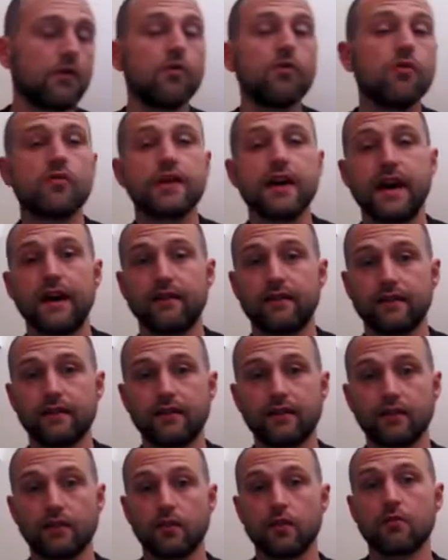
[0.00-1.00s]
Oh yes,
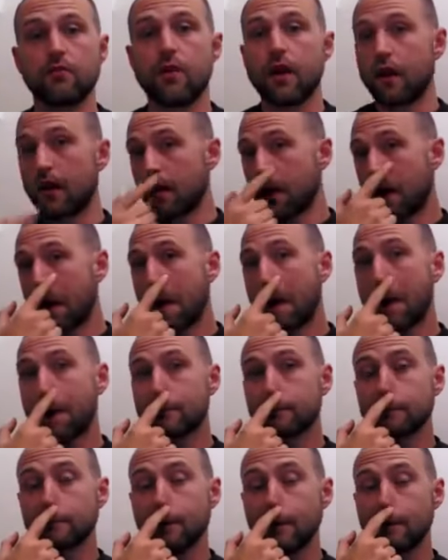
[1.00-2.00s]
this is a good one.
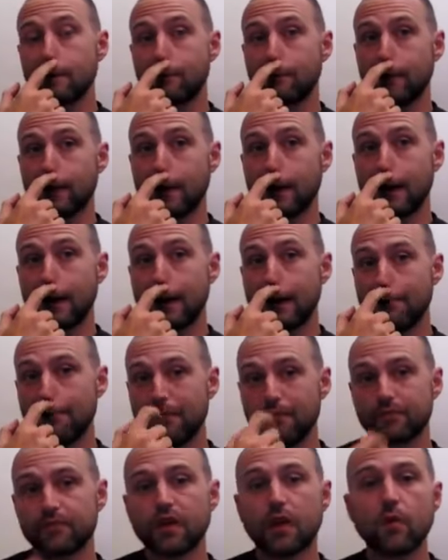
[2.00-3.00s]
So
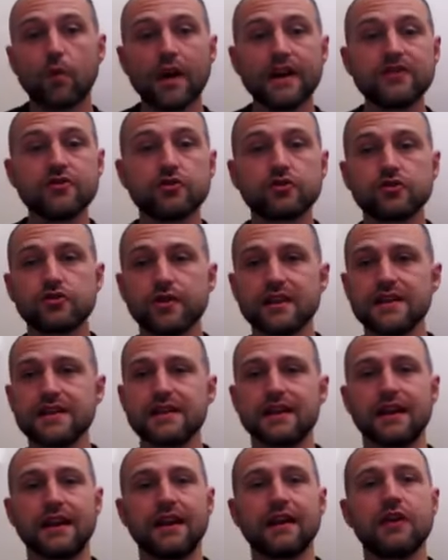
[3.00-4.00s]
when you're
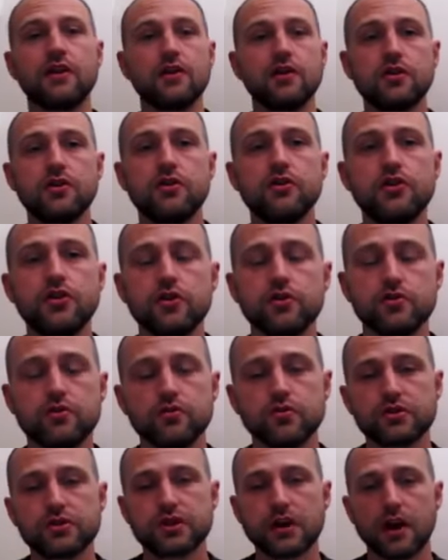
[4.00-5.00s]
drinking,
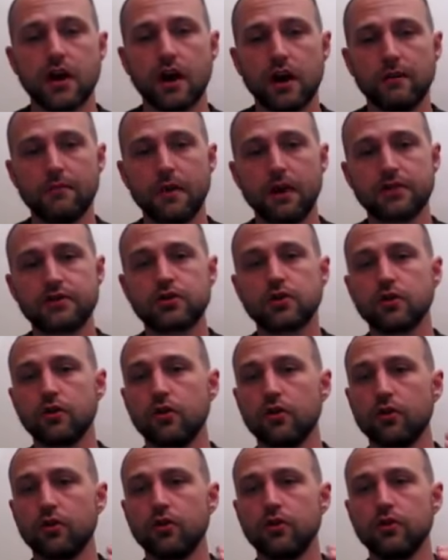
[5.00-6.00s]
use a
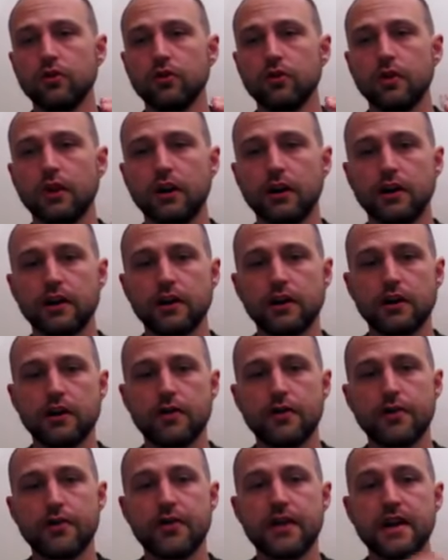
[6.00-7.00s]
tall,
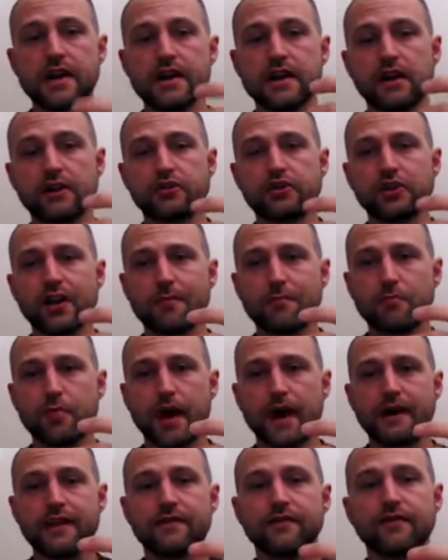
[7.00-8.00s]
thin
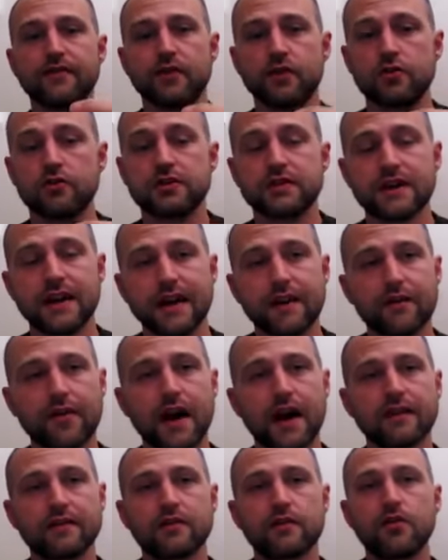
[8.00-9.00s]
champagne flute. Now
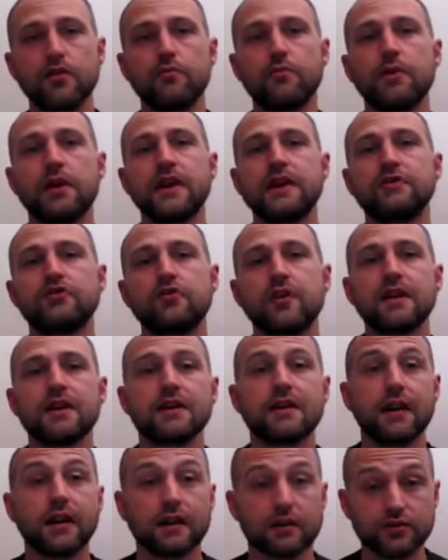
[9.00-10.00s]
that could be
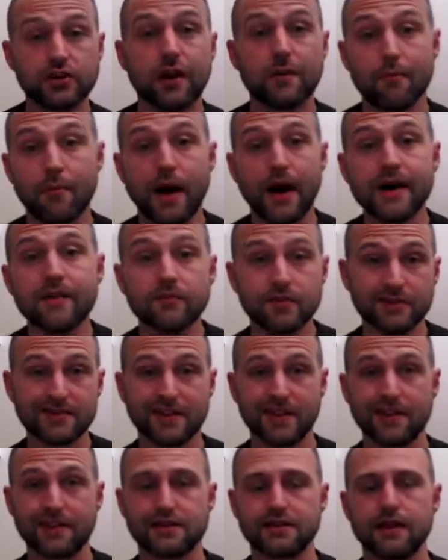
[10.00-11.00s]
drinking champagne,
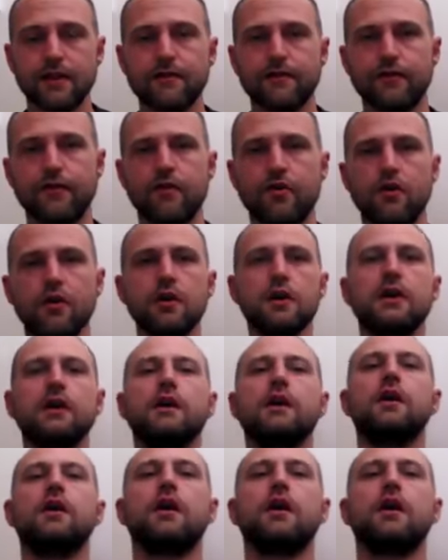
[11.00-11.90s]
which they're designed for.